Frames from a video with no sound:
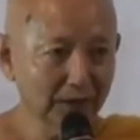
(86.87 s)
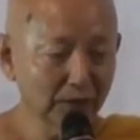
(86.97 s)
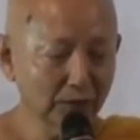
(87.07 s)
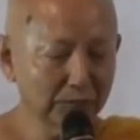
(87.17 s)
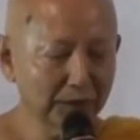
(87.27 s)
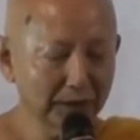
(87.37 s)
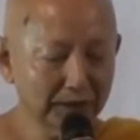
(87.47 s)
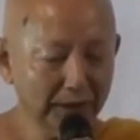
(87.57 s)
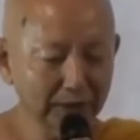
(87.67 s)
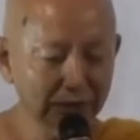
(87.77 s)
Don't pay
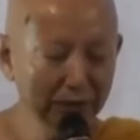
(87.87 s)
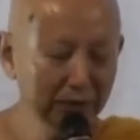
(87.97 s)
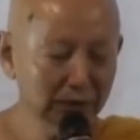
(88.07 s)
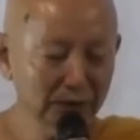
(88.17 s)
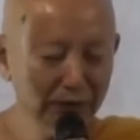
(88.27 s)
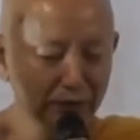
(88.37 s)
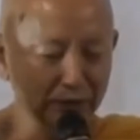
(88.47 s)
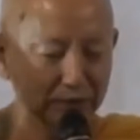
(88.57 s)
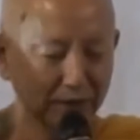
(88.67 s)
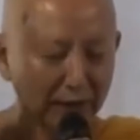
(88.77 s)
attention
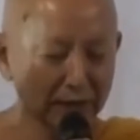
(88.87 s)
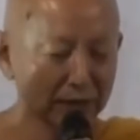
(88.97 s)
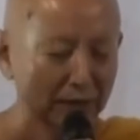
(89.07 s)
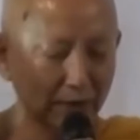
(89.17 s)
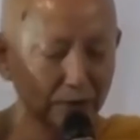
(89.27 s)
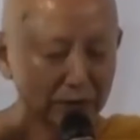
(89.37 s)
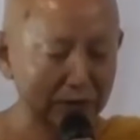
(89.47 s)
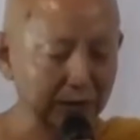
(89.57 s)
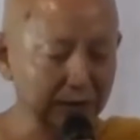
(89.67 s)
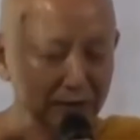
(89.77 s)
to sight, sound,
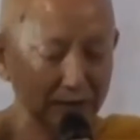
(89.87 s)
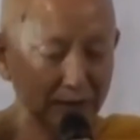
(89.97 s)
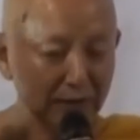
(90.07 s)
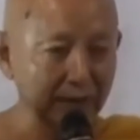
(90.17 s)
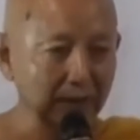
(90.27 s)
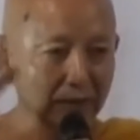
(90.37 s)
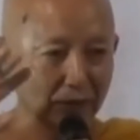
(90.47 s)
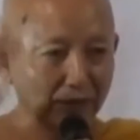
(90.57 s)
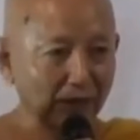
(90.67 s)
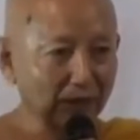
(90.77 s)
taste, the
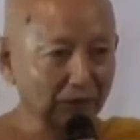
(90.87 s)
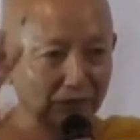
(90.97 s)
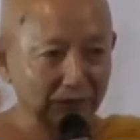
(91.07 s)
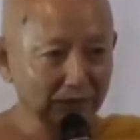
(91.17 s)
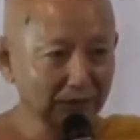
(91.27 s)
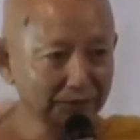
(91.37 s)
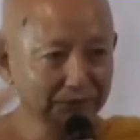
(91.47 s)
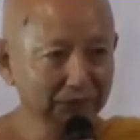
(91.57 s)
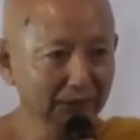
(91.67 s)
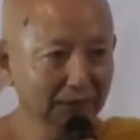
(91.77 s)
5
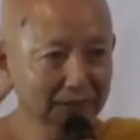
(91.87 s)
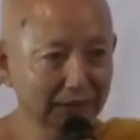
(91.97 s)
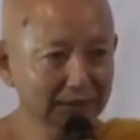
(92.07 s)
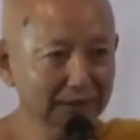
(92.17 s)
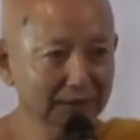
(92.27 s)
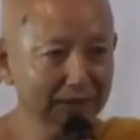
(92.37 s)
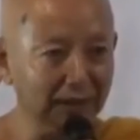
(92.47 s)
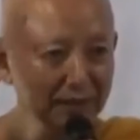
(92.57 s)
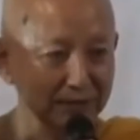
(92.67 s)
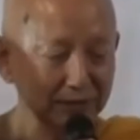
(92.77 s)
senses,
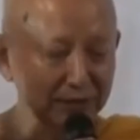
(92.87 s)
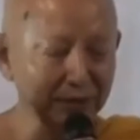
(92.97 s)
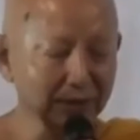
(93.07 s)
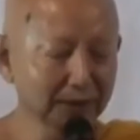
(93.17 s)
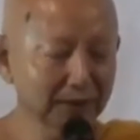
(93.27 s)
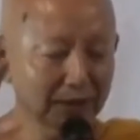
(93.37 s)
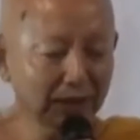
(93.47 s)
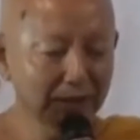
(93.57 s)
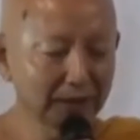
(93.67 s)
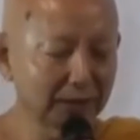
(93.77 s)
seeing,
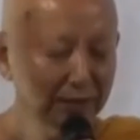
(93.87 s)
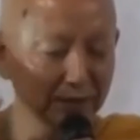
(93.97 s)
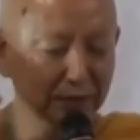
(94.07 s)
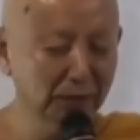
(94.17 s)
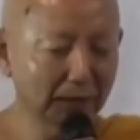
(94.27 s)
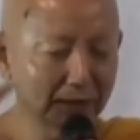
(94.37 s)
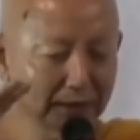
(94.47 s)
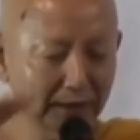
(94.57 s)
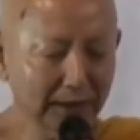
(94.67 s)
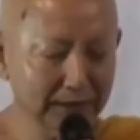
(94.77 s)
hearing,
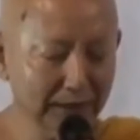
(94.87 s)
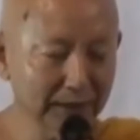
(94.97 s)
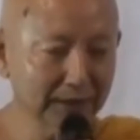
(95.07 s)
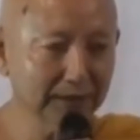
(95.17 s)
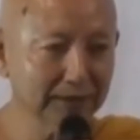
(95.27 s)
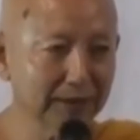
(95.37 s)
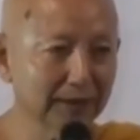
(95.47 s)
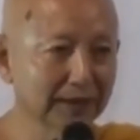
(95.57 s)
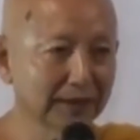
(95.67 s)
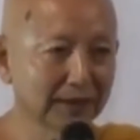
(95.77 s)
smelling, taste and touch.
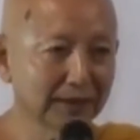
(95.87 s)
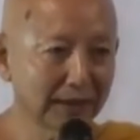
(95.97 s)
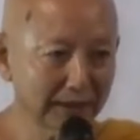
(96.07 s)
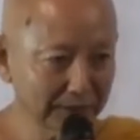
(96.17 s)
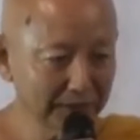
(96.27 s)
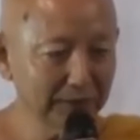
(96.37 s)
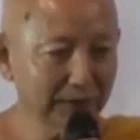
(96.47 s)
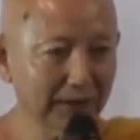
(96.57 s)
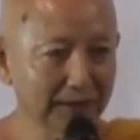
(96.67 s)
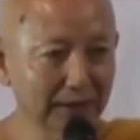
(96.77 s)
Then only you
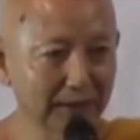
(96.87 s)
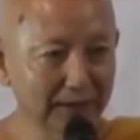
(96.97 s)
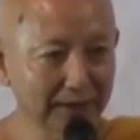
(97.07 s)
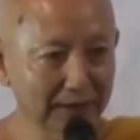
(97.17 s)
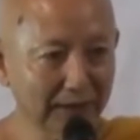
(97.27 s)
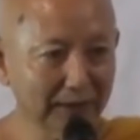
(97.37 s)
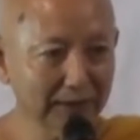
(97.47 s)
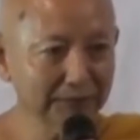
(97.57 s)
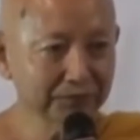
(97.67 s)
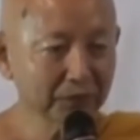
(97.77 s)
can attain the
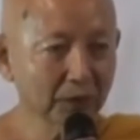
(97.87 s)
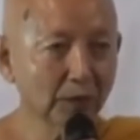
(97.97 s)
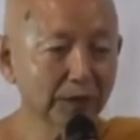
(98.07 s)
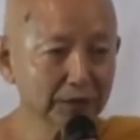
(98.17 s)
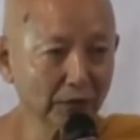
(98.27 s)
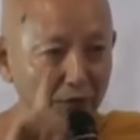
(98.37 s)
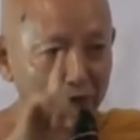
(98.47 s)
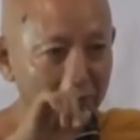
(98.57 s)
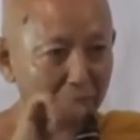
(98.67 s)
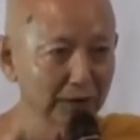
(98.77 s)
jhanas. Whereas
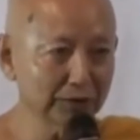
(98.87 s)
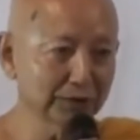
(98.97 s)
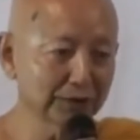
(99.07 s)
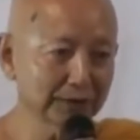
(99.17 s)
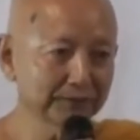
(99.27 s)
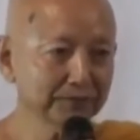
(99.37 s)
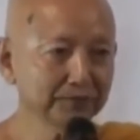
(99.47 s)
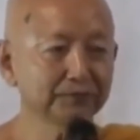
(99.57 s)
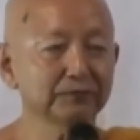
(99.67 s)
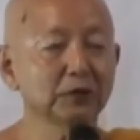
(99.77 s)
contemplation,
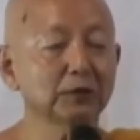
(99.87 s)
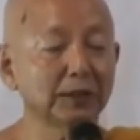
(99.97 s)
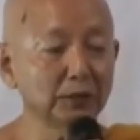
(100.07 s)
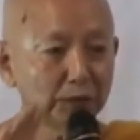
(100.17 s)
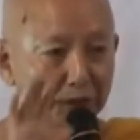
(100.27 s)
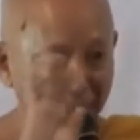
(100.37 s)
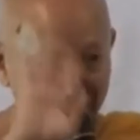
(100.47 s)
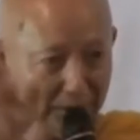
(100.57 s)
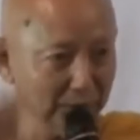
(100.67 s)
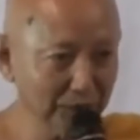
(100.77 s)
you can do in
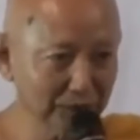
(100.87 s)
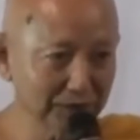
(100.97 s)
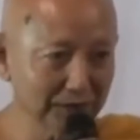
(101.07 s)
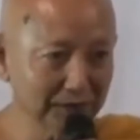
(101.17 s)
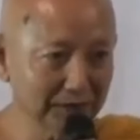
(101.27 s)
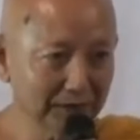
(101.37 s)
any posture.